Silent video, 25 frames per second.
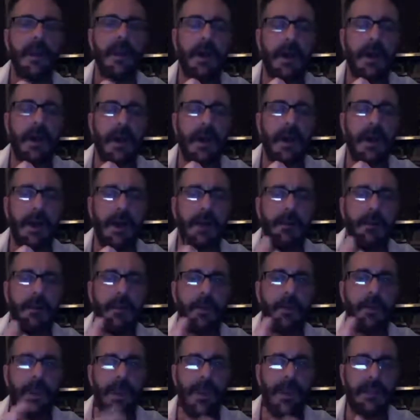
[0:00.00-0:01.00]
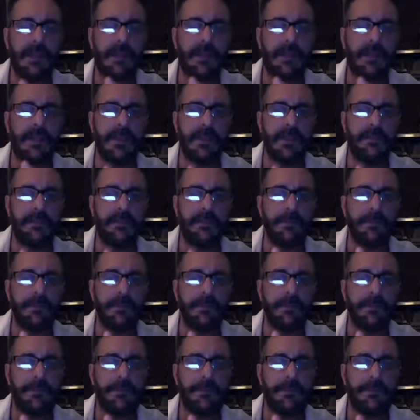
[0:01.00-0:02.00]
We had the
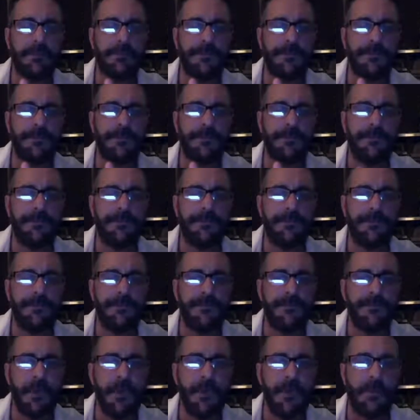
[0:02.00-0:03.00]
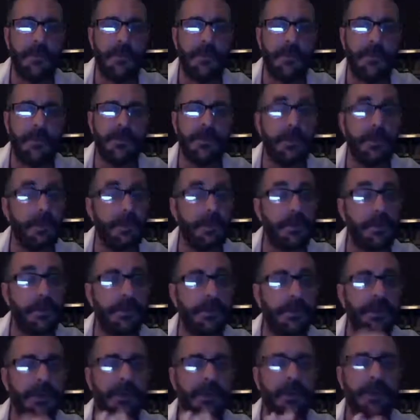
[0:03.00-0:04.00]
full moon lunar
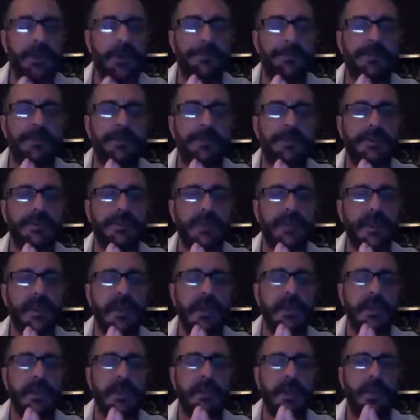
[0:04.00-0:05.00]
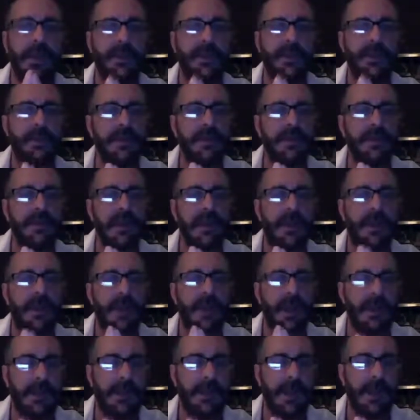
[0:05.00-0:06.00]
eclipse. That's a gate
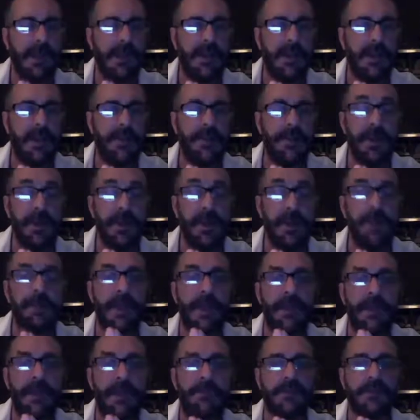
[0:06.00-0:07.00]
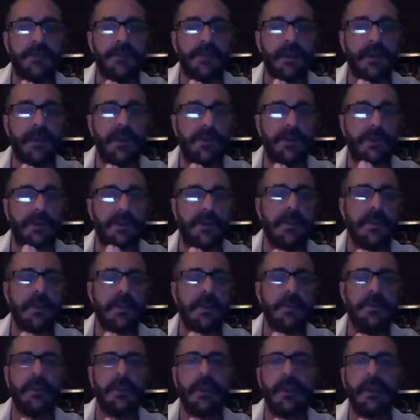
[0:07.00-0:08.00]
open up astrologically called the
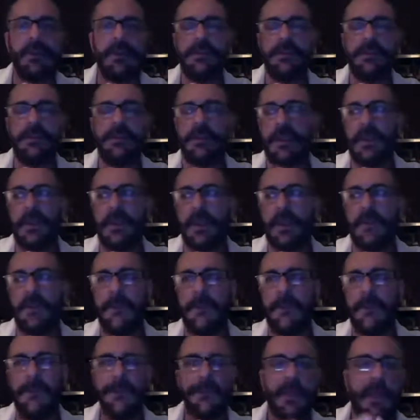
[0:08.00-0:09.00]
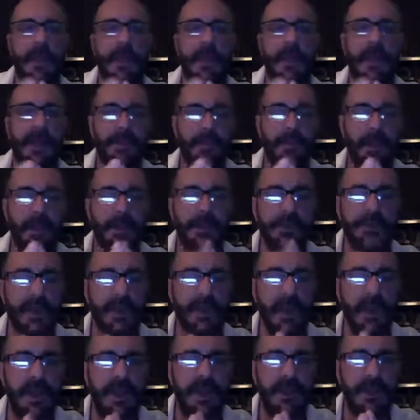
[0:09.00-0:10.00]
Lion's Gate, and we're sliding into
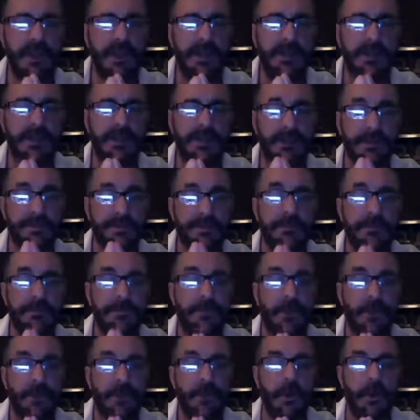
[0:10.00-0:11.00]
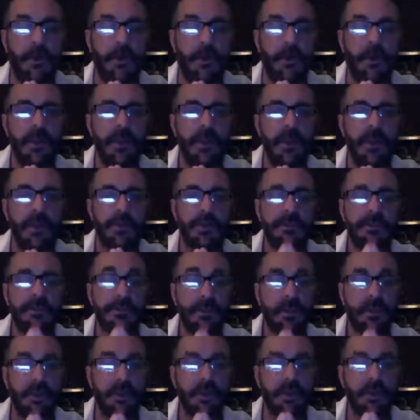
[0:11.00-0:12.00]
this full solar
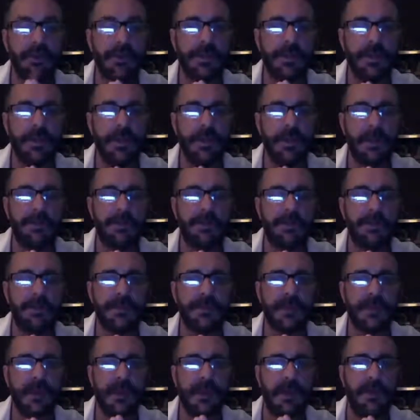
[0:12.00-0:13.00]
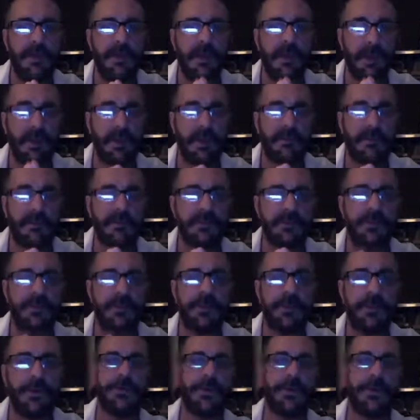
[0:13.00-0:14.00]
eclipse on August
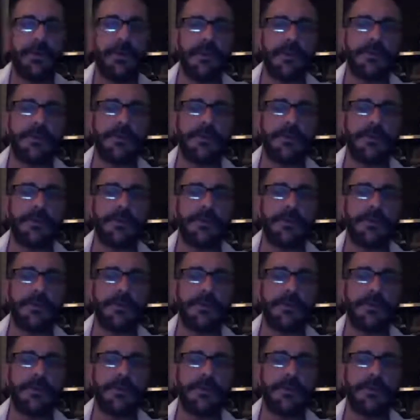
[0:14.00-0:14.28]
21st.